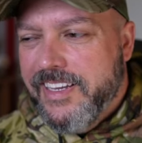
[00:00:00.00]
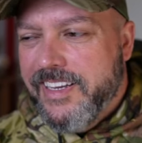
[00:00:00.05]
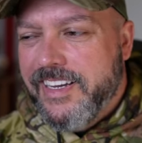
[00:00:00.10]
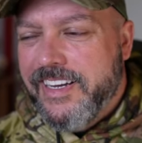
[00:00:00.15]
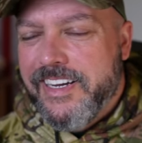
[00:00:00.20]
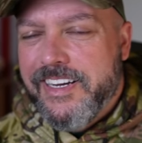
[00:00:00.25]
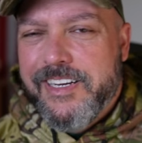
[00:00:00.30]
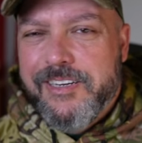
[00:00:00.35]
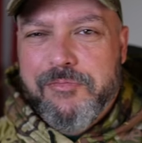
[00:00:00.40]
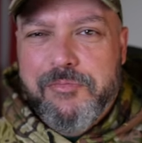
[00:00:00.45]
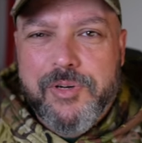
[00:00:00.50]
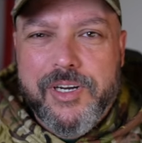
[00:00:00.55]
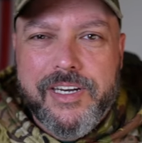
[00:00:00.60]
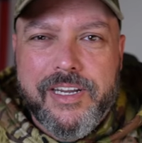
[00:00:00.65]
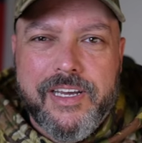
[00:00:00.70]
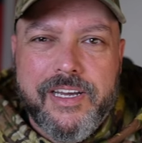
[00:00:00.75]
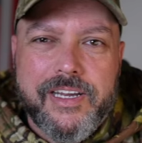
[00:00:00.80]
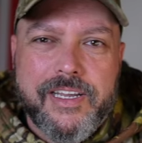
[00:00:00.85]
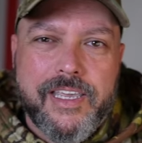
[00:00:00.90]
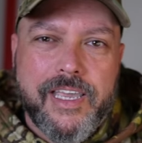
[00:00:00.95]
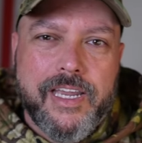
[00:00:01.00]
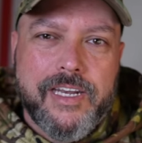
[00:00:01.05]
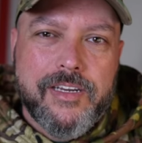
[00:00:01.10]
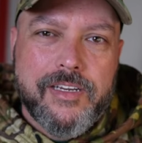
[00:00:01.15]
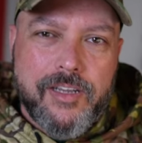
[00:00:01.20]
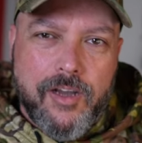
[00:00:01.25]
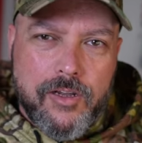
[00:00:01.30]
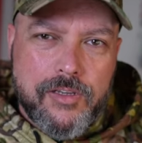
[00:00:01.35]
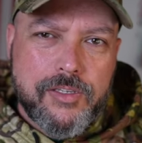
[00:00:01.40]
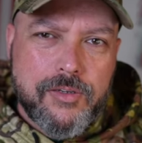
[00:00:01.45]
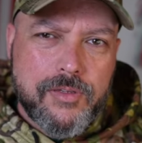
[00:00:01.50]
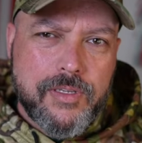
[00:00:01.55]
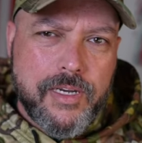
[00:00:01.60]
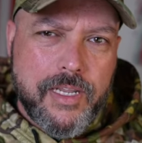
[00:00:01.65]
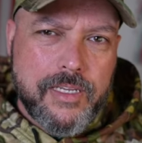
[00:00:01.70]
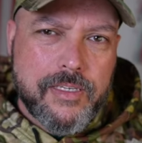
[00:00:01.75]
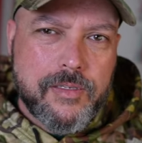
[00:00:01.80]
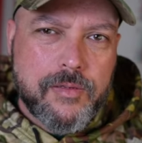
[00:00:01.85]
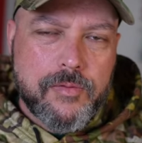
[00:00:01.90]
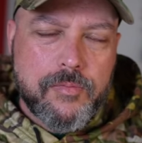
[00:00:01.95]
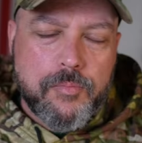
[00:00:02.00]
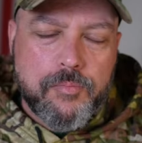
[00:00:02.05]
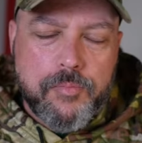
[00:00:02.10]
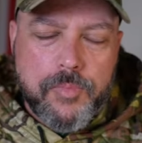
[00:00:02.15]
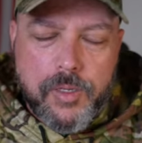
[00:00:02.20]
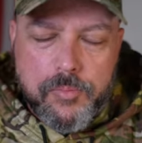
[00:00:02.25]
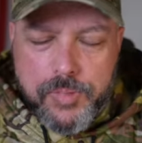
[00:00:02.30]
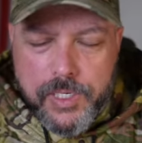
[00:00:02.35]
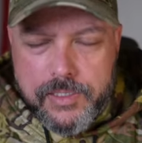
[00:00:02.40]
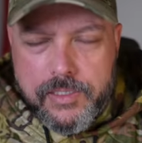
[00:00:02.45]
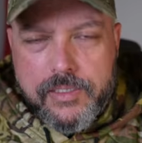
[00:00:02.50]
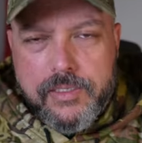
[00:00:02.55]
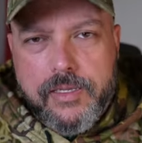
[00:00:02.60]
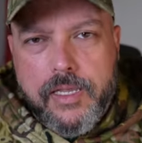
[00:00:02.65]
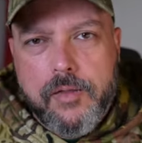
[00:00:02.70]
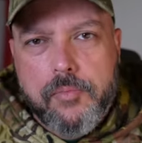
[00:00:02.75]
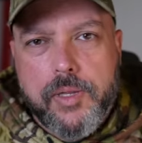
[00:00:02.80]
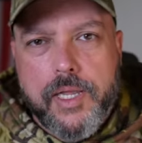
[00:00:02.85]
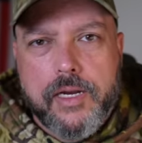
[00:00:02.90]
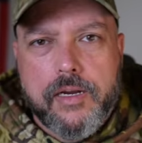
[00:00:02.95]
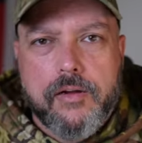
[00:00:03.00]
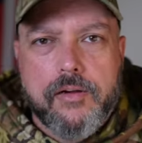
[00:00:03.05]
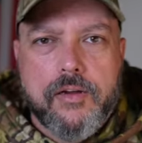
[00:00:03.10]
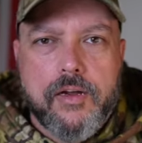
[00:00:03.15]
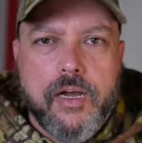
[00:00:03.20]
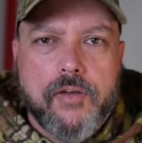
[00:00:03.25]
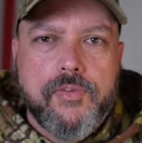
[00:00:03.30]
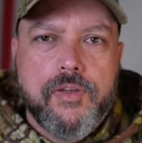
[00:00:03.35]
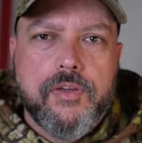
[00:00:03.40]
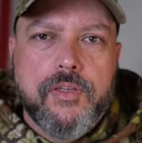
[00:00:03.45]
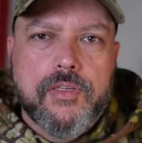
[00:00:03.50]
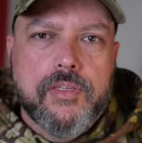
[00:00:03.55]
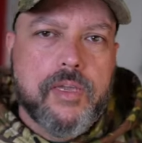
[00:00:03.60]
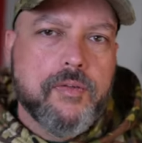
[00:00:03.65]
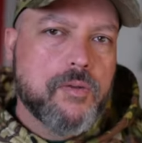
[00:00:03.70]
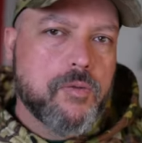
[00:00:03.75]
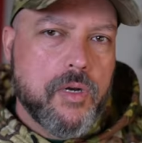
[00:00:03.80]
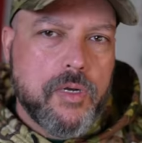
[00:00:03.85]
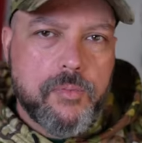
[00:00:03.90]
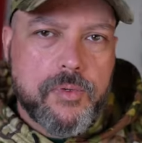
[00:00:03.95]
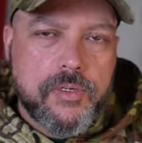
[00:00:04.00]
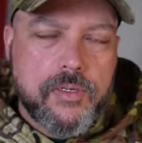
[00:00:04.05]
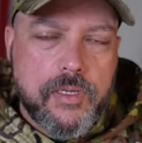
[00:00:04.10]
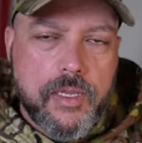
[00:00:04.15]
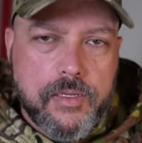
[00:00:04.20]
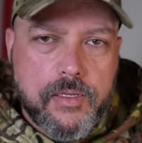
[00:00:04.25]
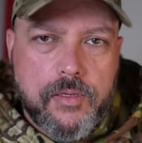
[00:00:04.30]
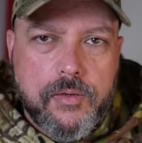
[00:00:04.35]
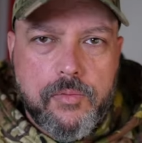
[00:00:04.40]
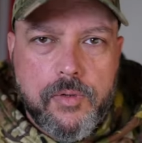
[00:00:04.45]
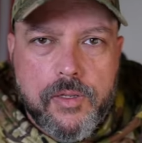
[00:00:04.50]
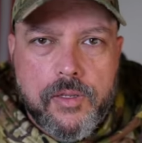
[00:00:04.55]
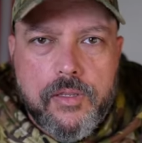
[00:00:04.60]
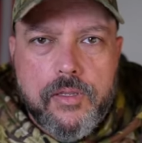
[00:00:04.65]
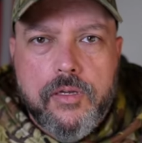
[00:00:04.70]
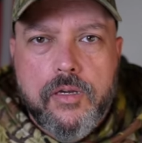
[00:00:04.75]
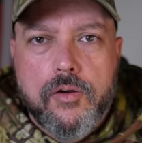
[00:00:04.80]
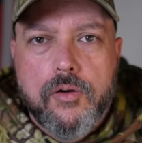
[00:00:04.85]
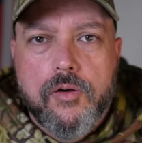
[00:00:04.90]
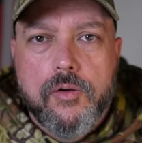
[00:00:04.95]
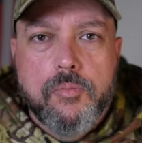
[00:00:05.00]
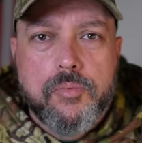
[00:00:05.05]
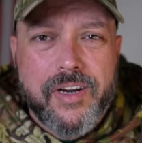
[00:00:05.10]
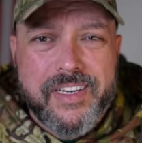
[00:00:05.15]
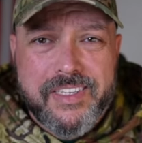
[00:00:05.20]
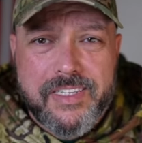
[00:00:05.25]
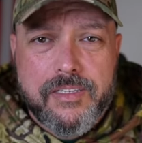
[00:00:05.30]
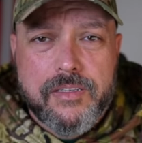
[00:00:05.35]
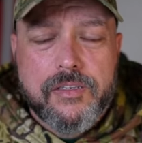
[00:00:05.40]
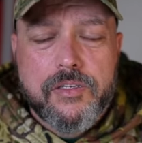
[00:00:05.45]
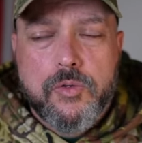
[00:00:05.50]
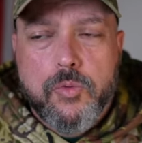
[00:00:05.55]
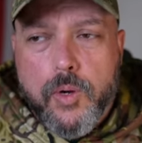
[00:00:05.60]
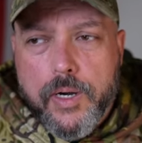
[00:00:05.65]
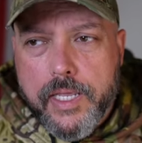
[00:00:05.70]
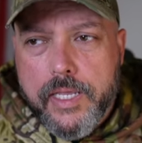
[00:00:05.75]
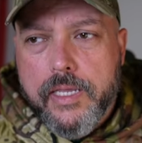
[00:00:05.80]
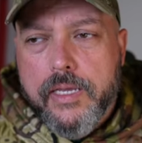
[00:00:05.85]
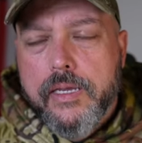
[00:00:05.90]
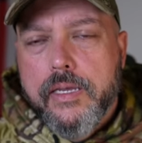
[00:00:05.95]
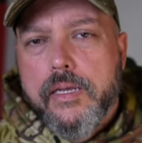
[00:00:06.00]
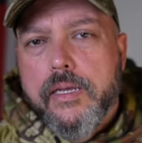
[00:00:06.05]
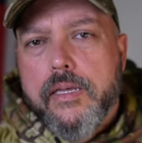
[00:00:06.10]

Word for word: Uh, but uh, again, also today is uh, President's Day Blackout Coffee. You can save 20% with code PRESIDENTS20.